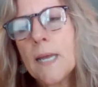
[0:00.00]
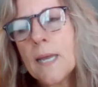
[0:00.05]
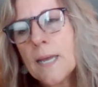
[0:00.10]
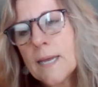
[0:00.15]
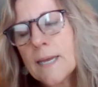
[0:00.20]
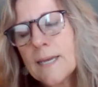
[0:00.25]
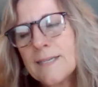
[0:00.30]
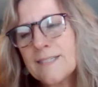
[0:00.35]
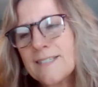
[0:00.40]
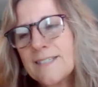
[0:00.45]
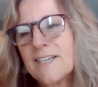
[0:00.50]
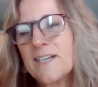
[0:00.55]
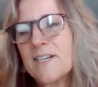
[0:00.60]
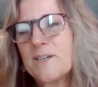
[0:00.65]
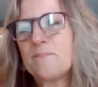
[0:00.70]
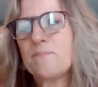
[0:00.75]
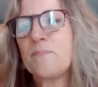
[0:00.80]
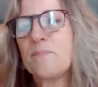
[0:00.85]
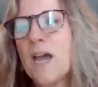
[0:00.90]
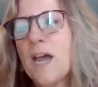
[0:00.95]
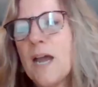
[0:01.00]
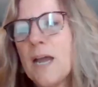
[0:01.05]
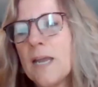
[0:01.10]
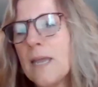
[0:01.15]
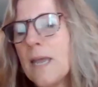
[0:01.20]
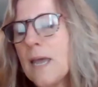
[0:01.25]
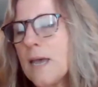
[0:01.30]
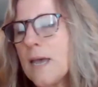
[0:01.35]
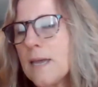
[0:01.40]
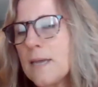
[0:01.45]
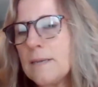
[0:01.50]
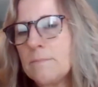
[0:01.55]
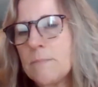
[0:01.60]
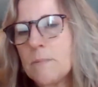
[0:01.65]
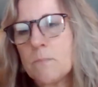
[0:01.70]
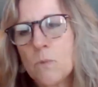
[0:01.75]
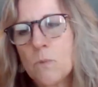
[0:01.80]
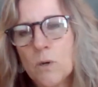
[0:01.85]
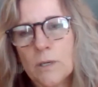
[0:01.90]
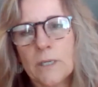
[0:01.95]
And I had
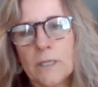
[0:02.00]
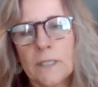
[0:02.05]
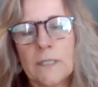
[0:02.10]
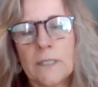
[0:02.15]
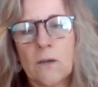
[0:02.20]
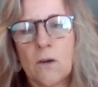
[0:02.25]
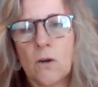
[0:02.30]
been working